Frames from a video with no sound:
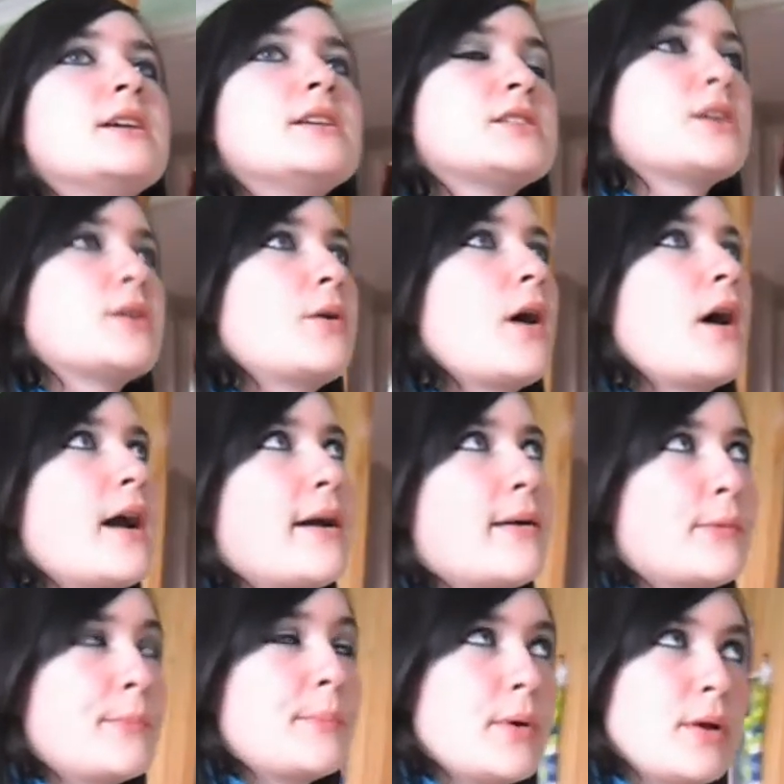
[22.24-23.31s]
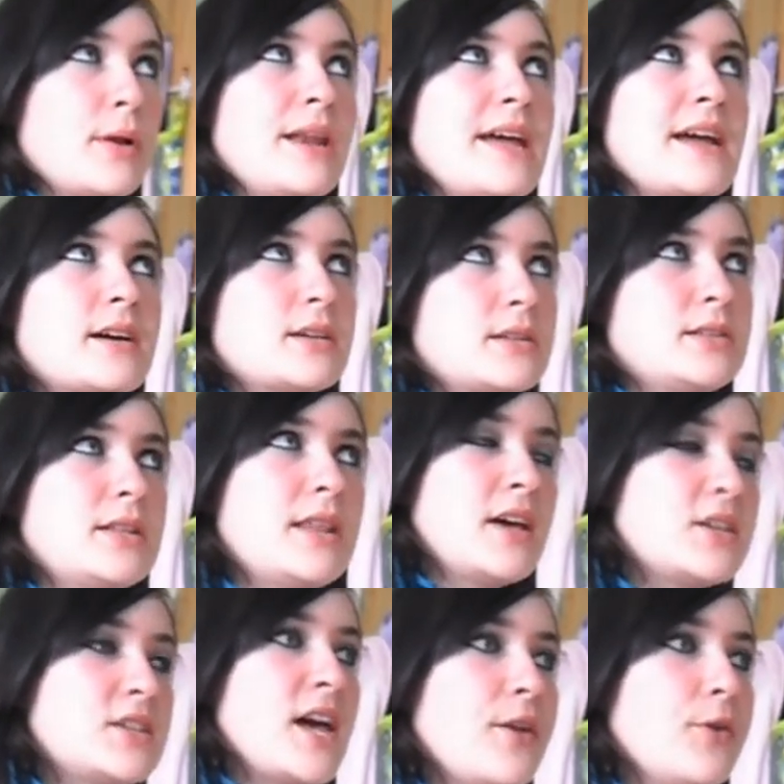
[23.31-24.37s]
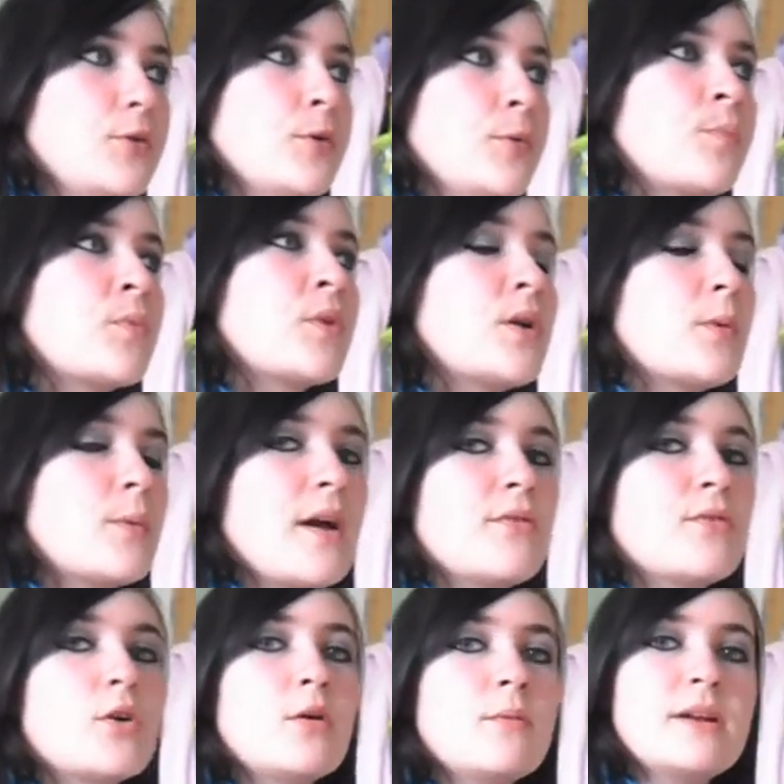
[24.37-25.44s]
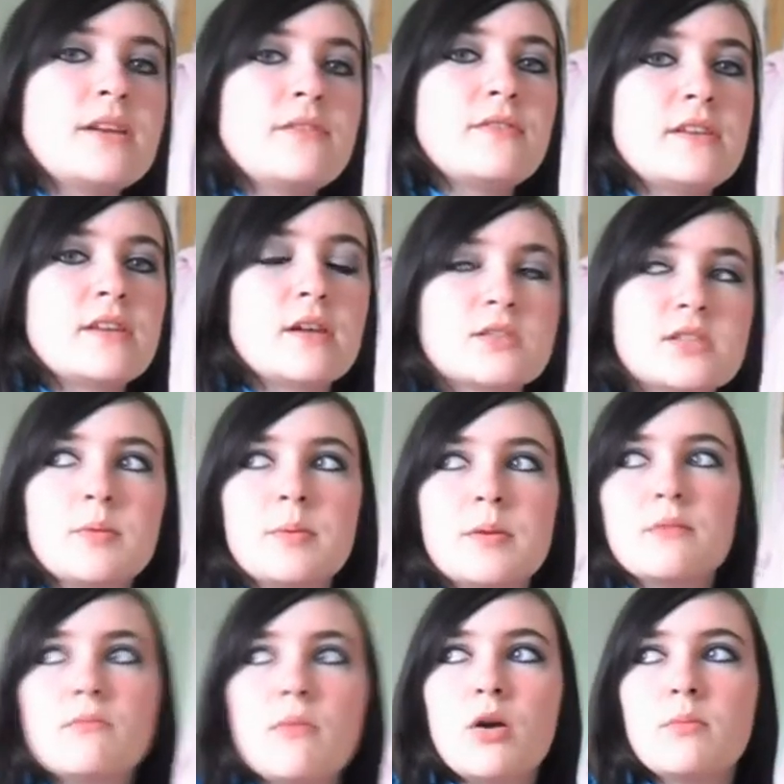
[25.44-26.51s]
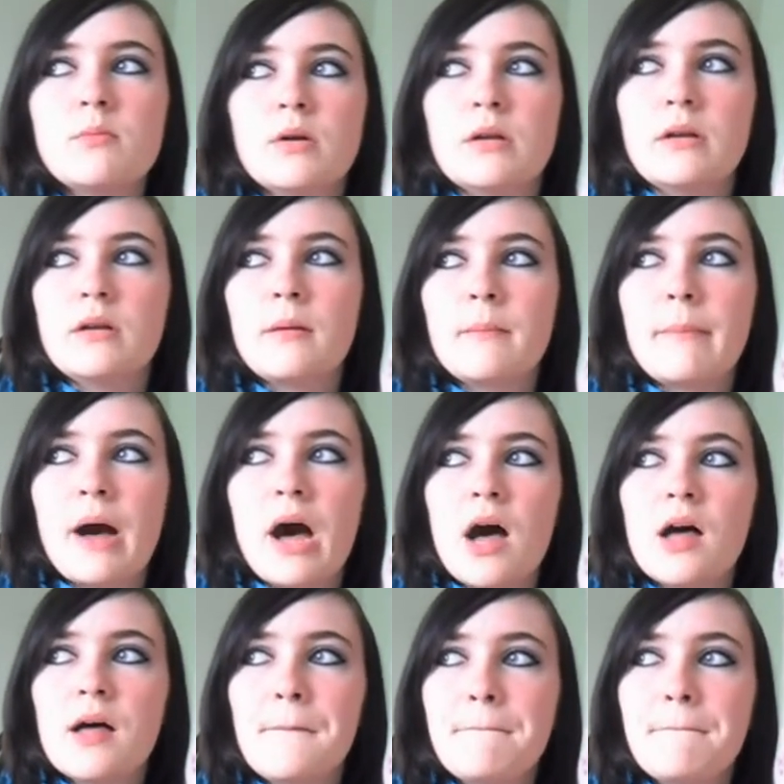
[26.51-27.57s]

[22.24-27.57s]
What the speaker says: So I'll put a link to that channel. We haven't got many videos up at the moment, but